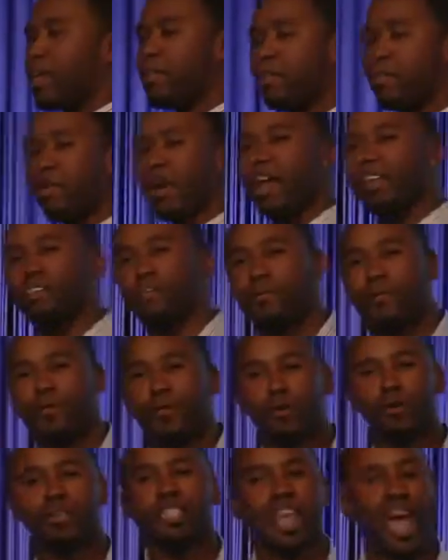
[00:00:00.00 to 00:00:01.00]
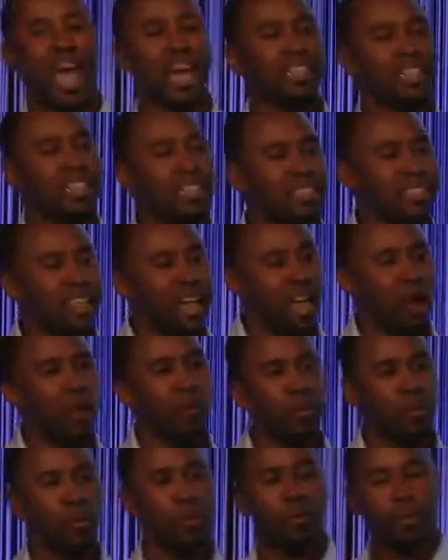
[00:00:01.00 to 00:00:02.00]
gonna give you guys a few tactics to
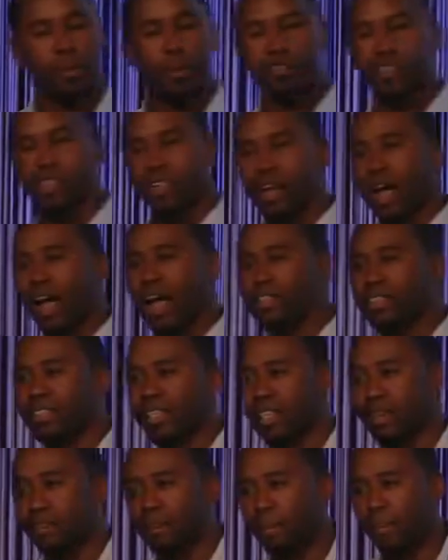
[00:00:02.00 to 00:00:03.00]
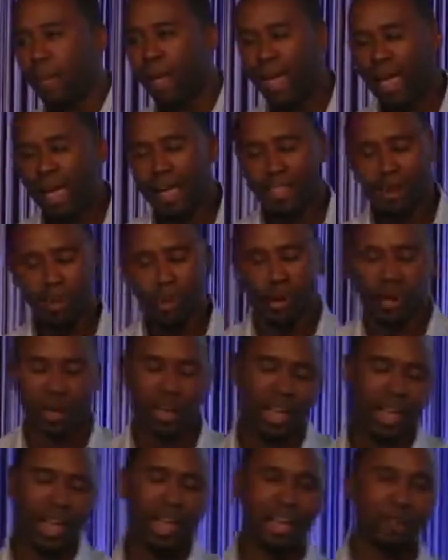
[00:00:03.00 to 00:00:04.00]
help you promote your content, and then we're
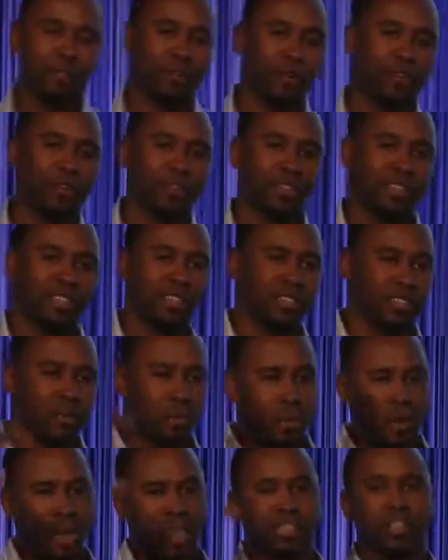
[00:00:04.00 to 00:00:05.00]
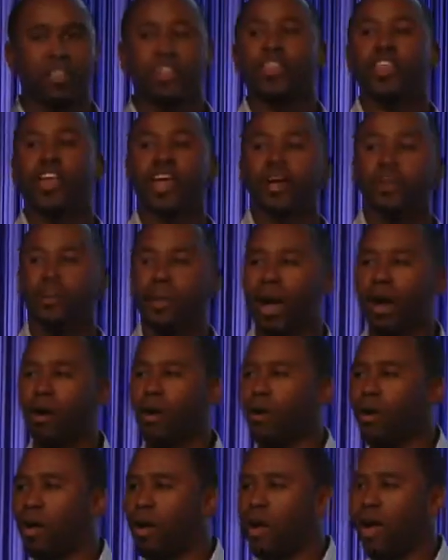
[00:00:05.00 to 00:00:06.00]
gonna end with just some ways to think
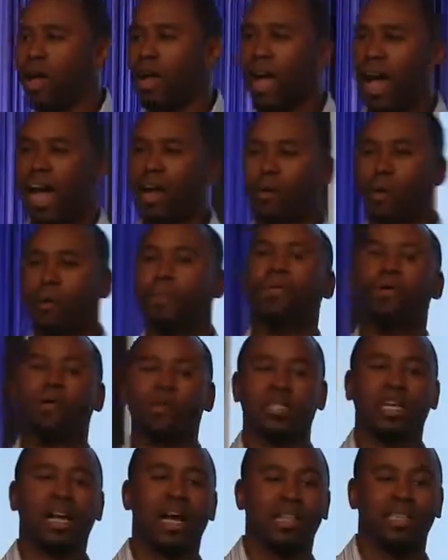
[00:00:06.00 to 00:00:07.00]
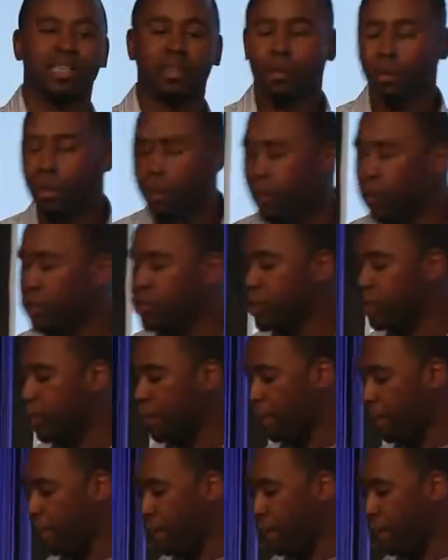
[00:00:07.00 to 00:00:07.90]
about how to approach content promotion.